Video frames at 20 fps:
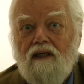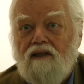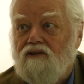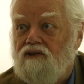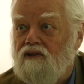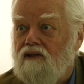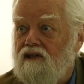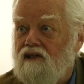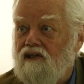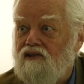
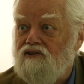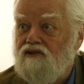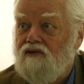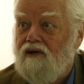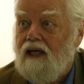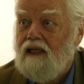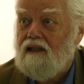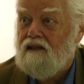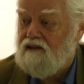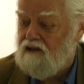To
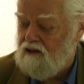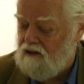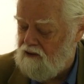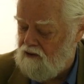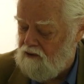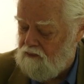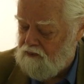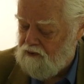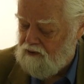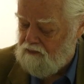distract it,
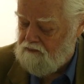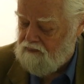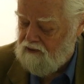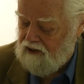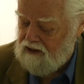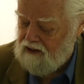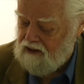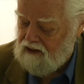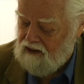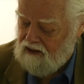you put
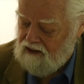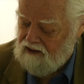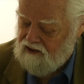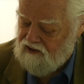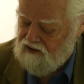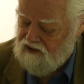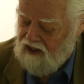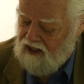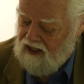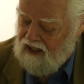bright
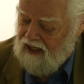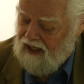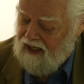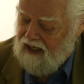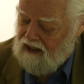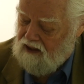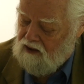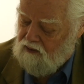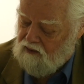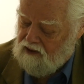colors
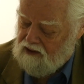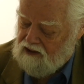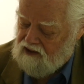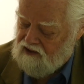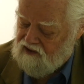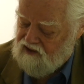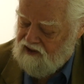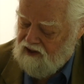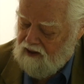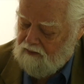anywhere
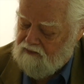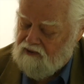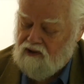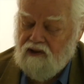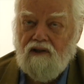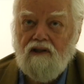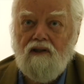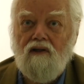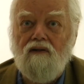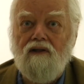except
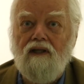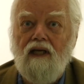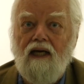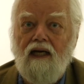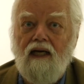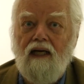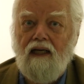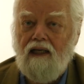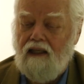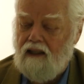on the
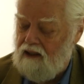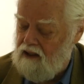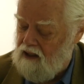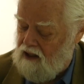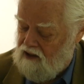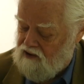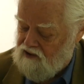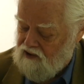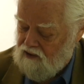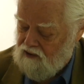eye.
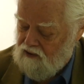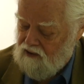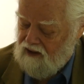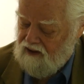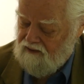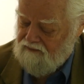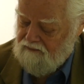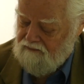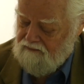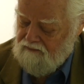So you
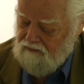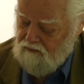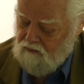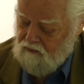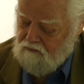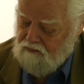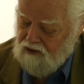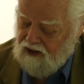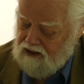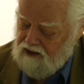have
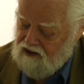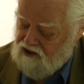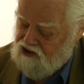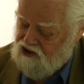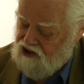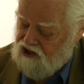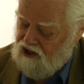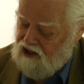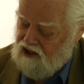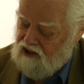bright
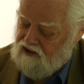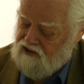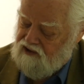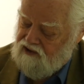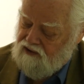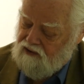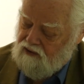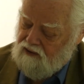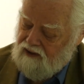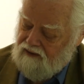
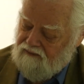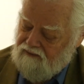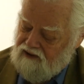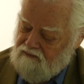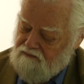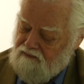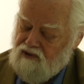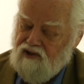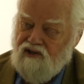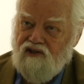cheeks, you have a
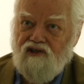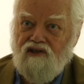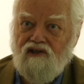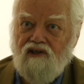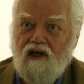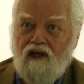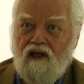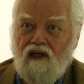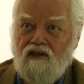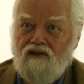
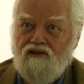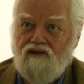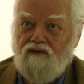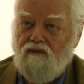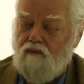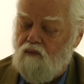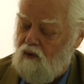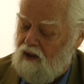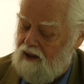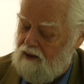moustache,
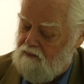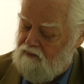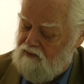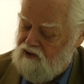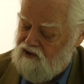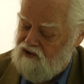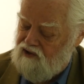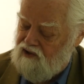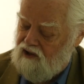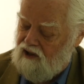a white
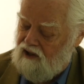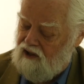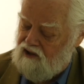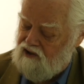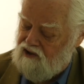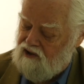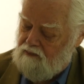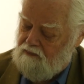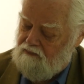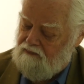
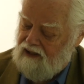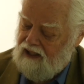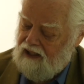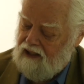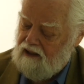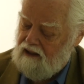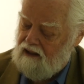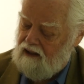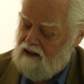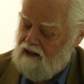moustache, a
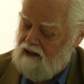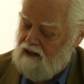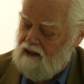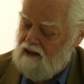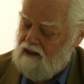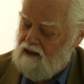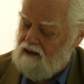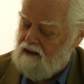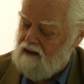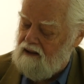black
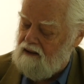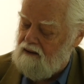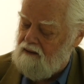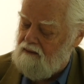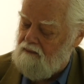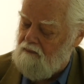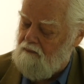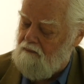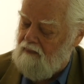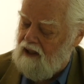
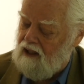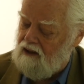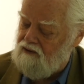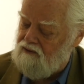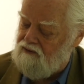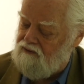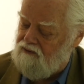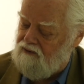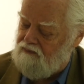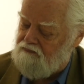
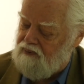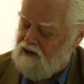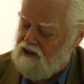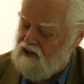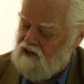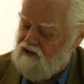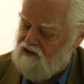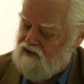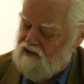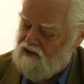
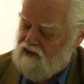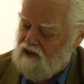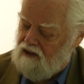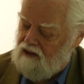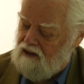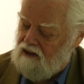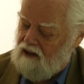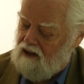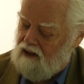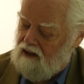mouthpiece,
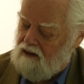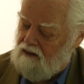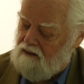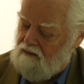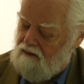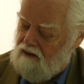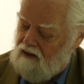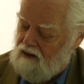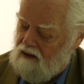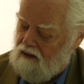and
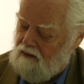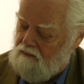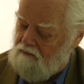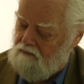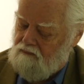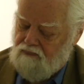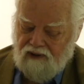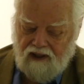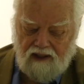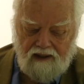
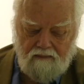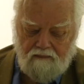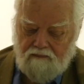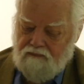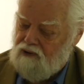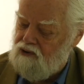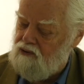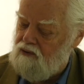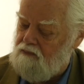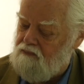bright
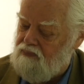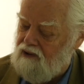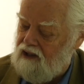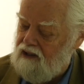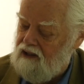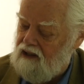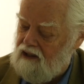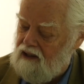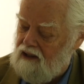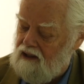blue,
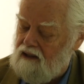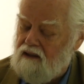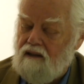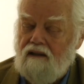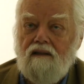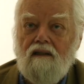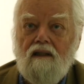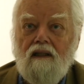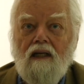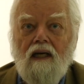bright yellow,